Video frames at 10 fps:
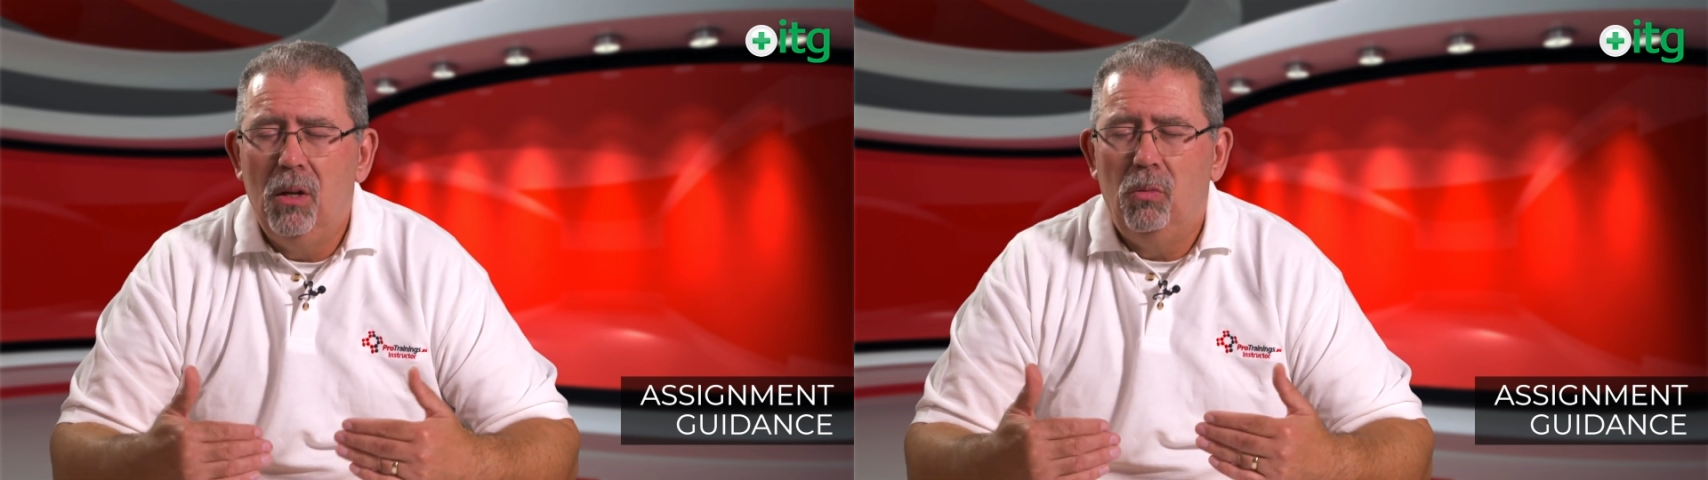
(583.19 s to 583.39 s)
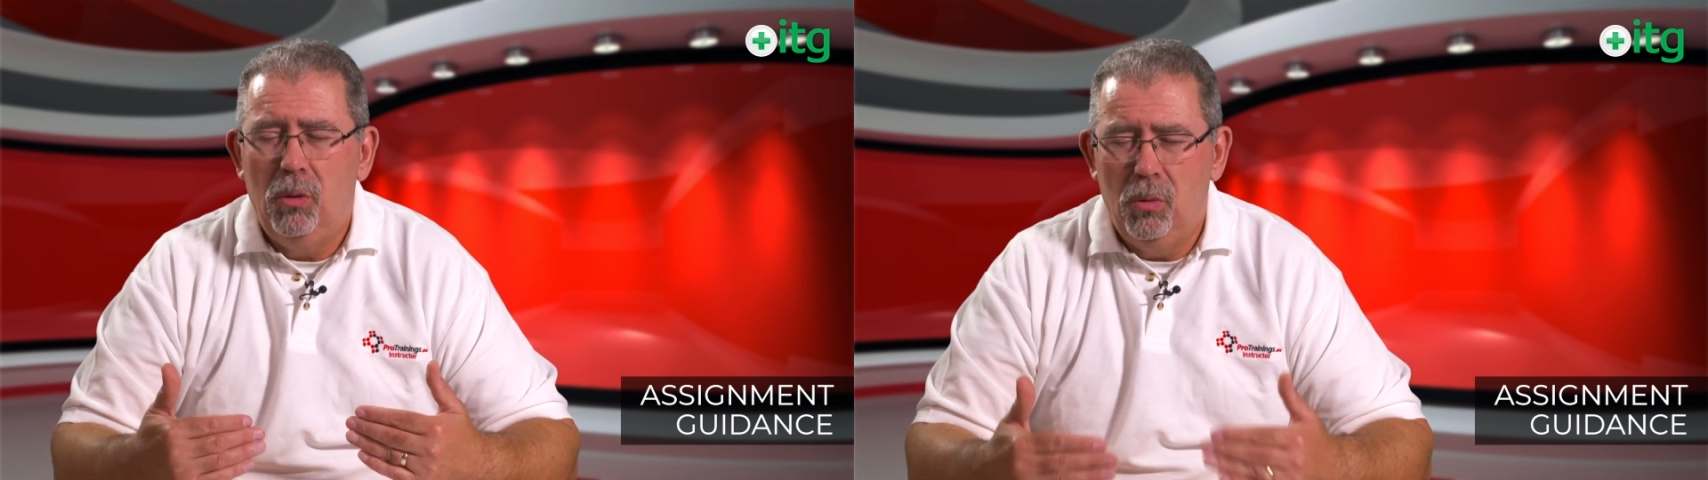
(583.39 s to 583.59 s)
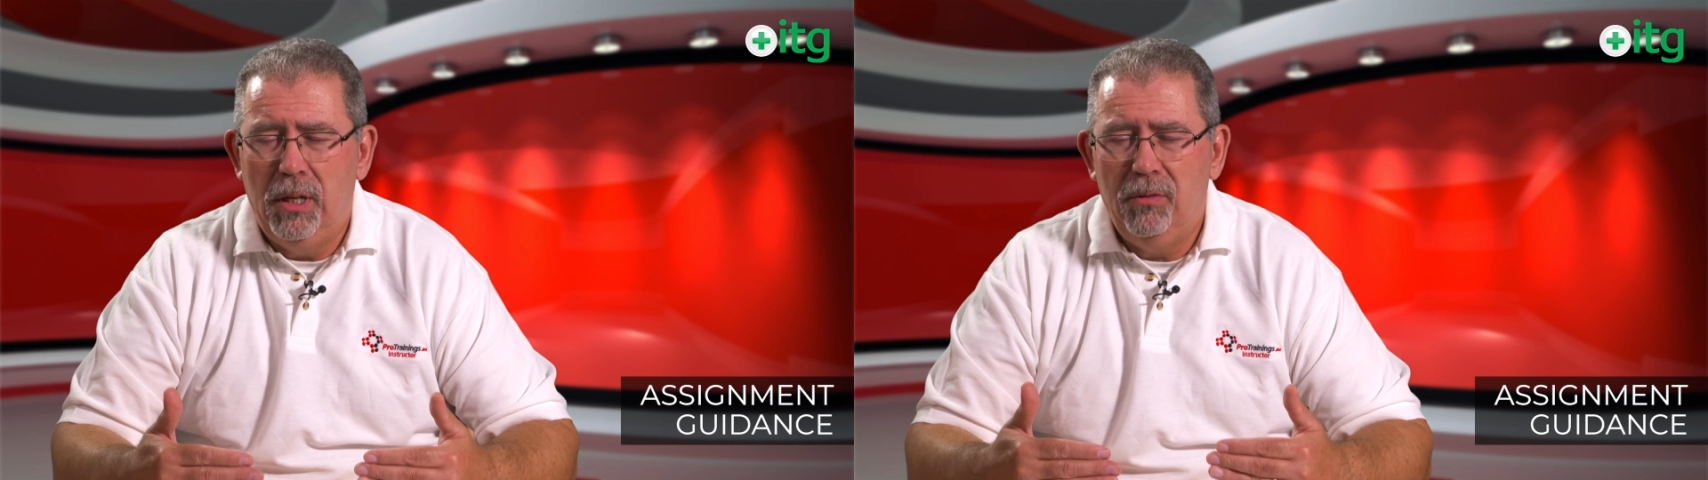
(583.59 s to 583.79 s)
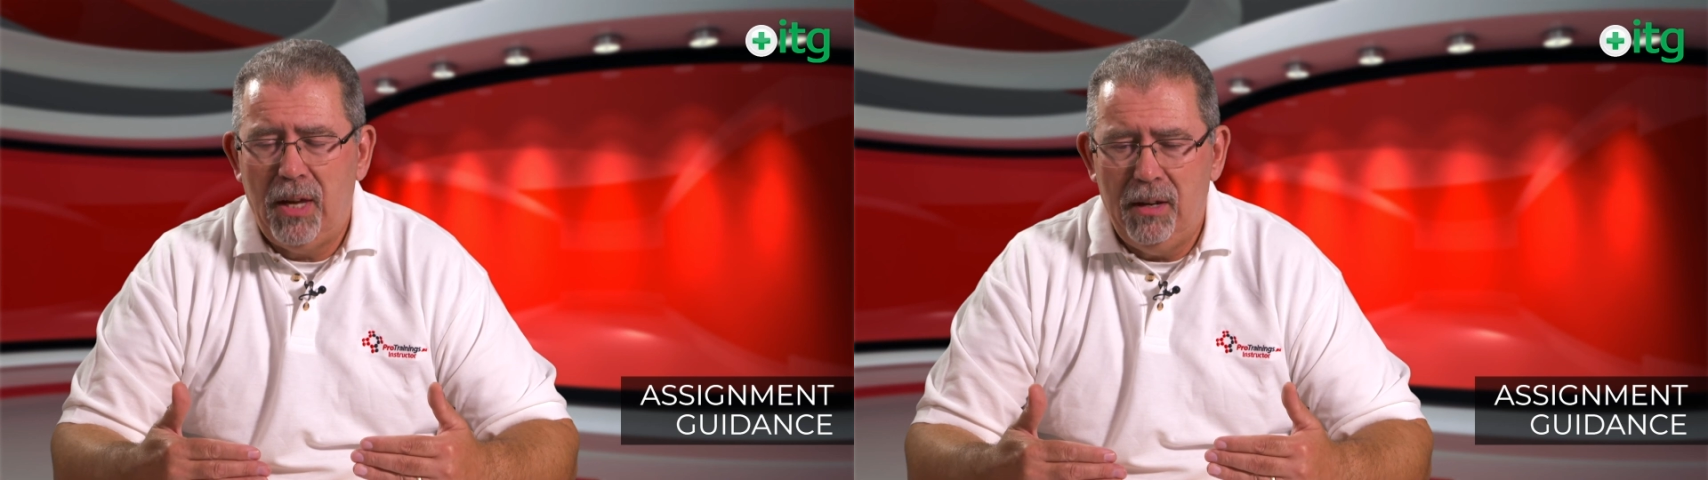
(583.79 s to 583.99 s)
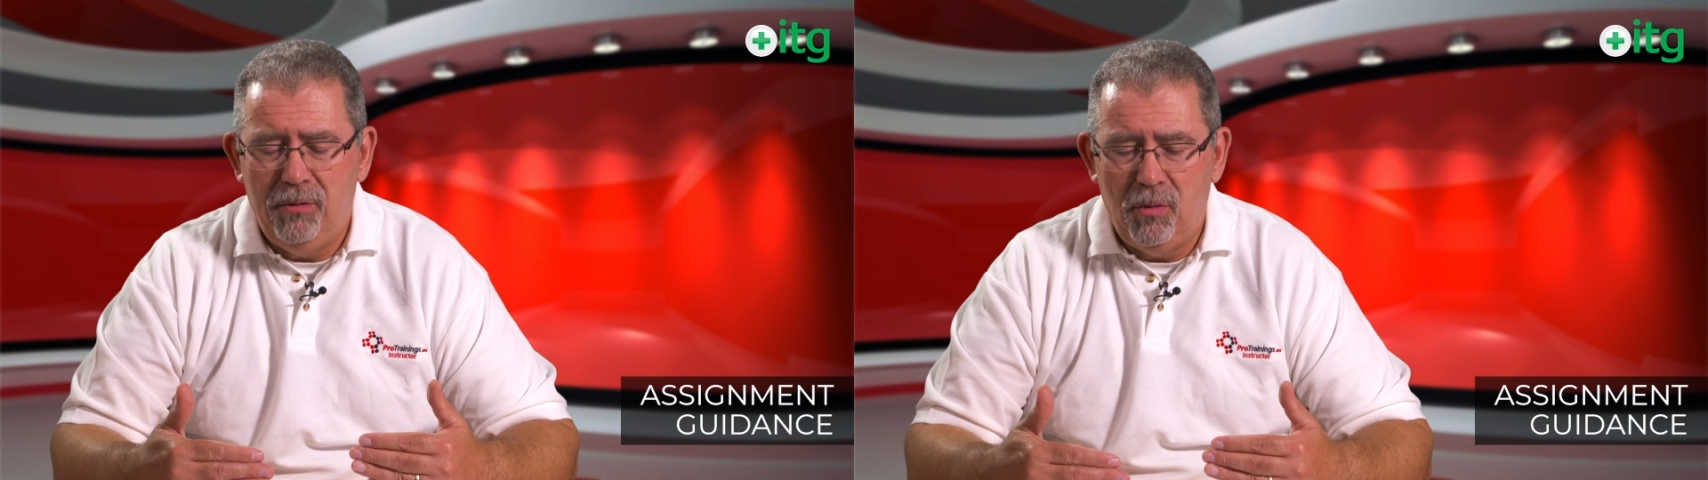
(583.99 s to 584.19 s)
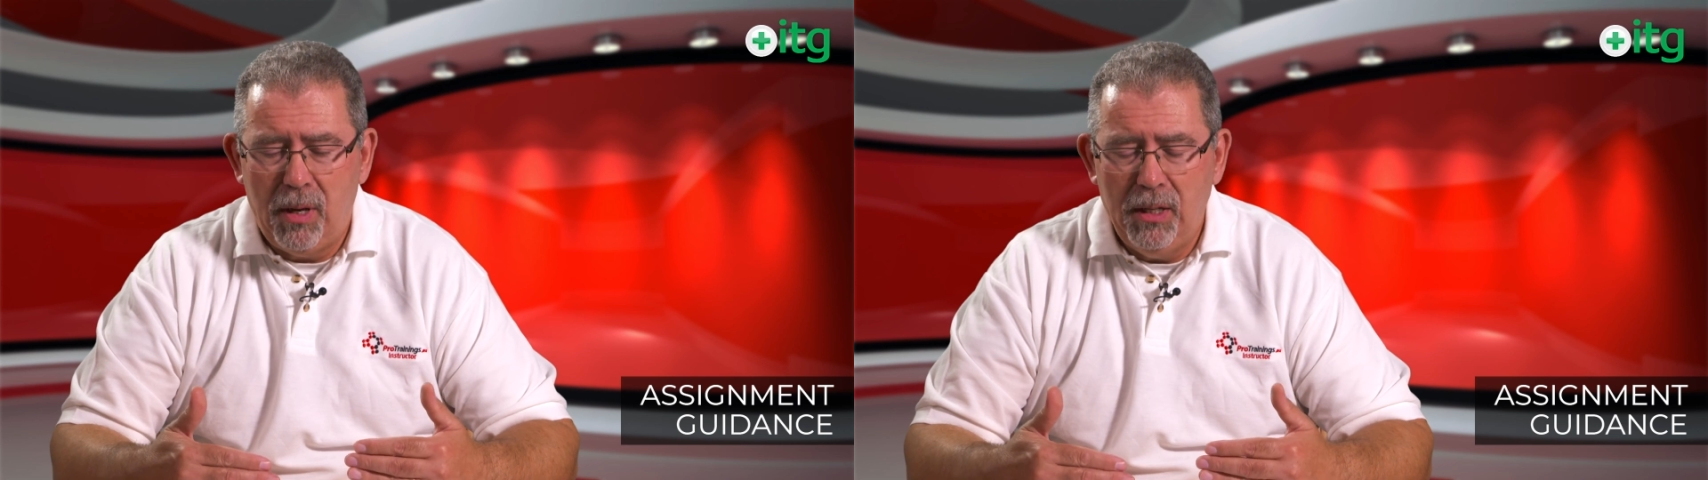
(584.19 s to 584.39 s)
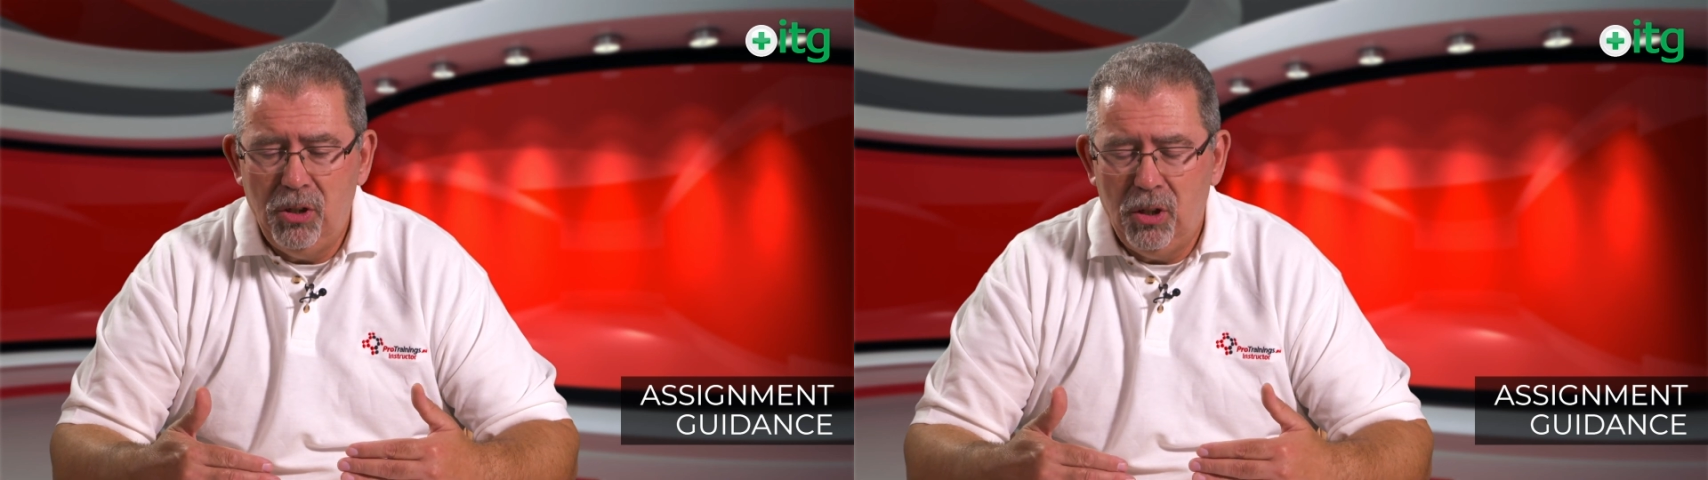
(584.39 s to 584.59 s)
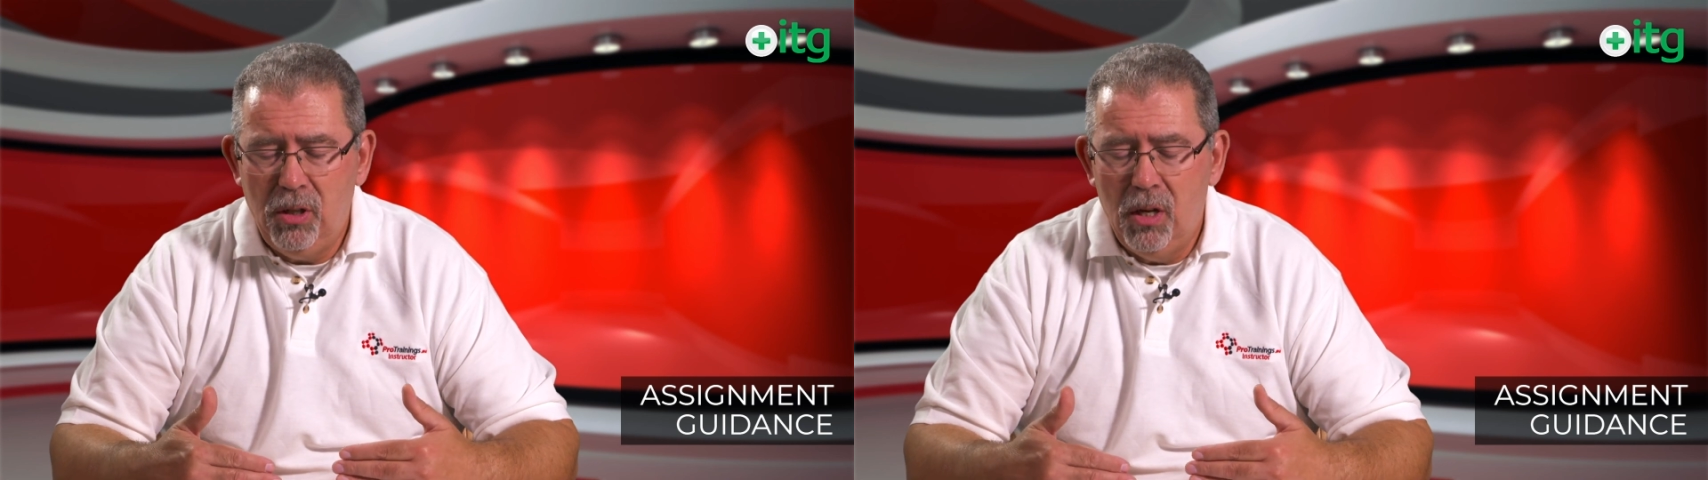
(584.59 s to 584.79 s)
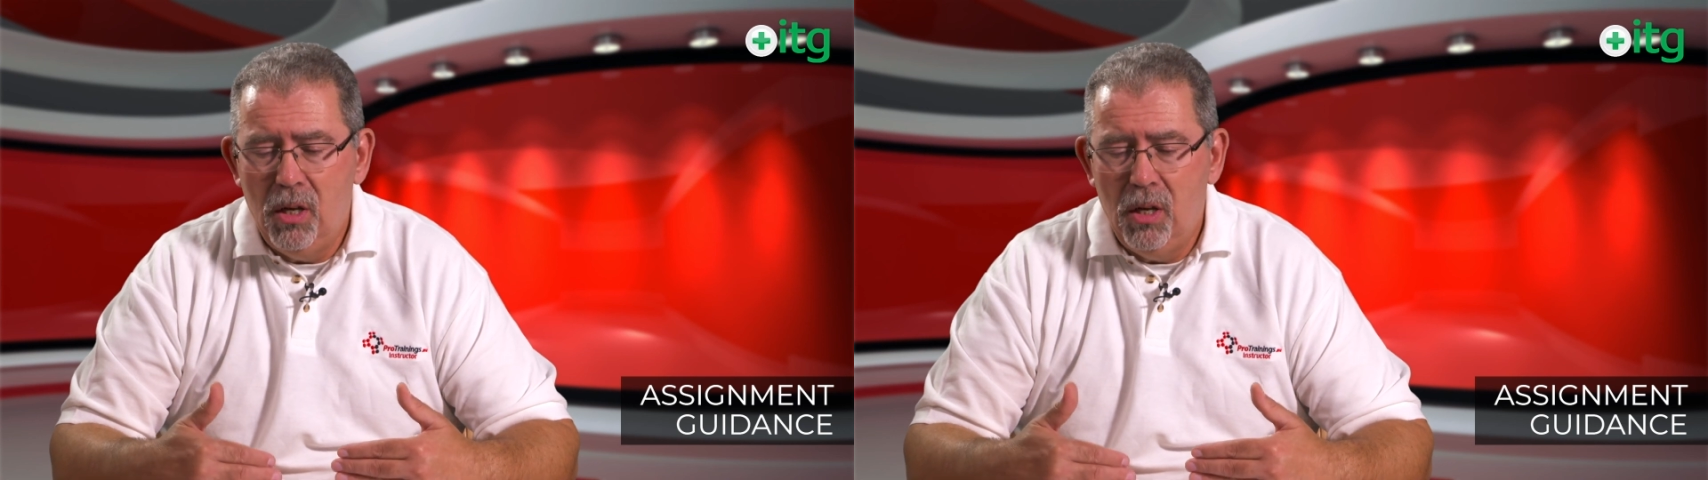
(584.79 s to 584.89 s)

we will give that information,